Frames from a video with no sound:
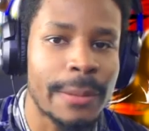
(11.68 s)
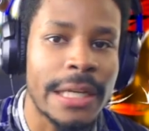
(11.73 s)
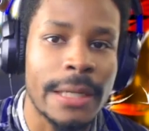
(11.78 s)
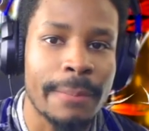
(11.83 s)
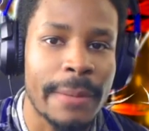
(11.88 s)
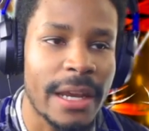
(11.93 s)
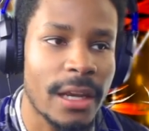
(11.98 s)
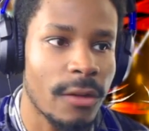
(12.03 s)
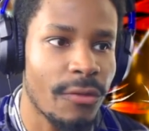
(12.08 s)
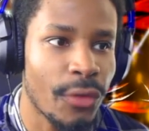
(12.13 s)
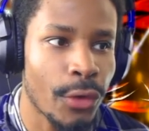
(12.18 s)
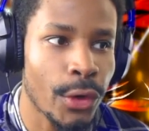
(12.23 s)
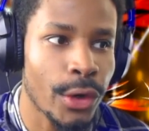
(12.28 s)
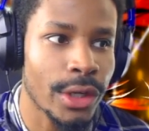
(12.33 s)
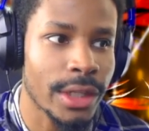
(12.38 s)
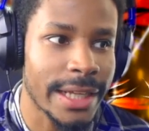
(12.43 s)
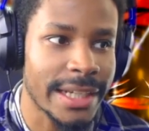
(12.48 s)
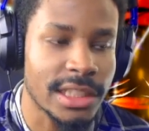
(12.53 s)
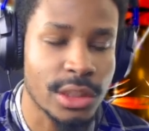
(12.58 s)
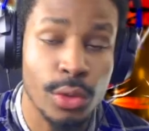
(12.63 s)
being made
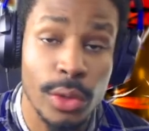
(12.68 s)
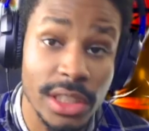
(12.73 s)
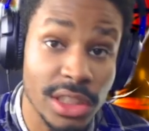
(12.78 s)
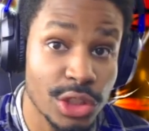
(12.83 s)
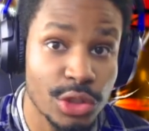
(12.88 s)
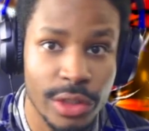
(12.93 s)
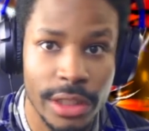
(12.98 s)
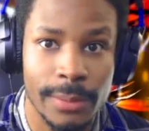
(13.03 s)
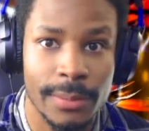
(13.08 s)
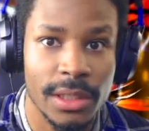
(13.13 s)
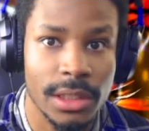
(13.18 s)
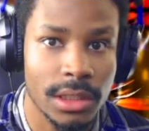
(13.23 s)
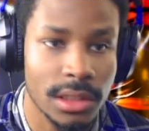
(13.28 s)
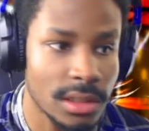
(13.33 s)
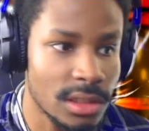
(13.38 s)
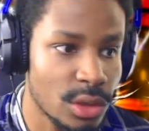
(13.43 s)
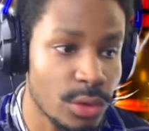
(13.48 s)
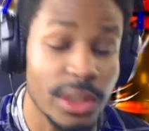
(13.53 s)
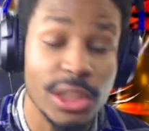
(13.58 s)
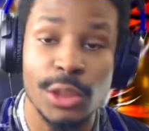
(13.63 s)
for like Twitch streamers
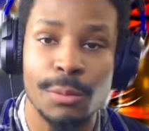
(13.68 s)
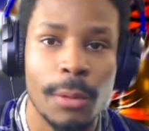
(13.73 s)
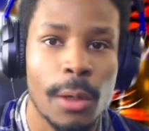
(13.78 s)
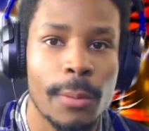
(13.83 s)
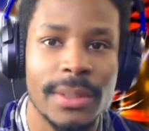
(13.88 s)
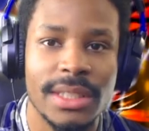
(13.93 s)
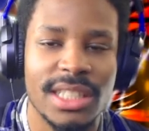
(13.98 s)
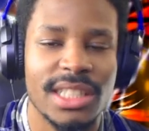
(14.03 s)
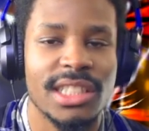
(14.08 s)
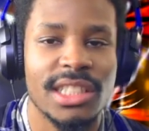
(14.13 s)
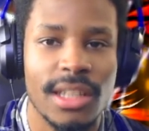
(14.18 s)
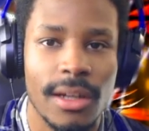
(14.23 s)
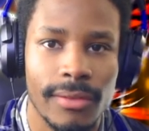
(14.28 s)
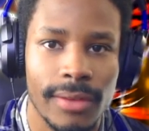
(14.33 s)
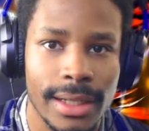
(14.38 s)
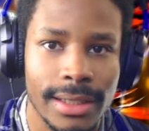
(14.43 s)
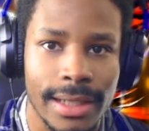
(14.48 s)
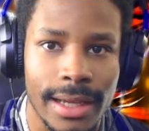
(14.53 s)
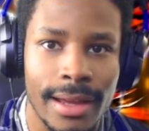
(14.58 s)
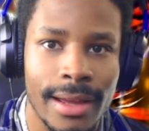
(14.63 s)
and Twitch moments and stuff
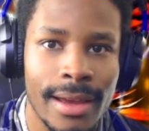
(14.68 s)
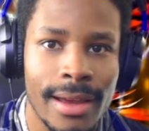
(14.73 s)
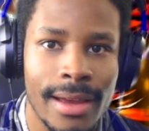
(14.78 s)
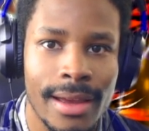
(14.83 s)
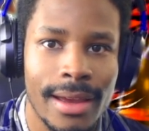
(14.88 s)
like that.